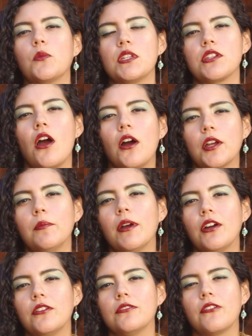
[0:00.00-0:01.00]
when we talk
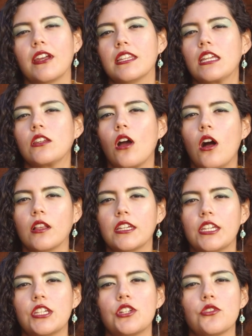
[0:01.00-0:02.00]
about finding
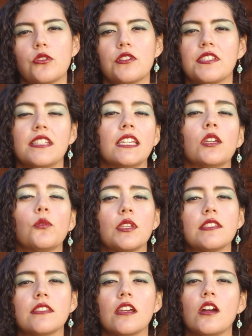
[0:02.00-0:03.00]
knowledge or seeking
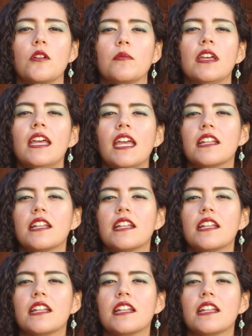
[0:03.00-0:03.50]
wisdom,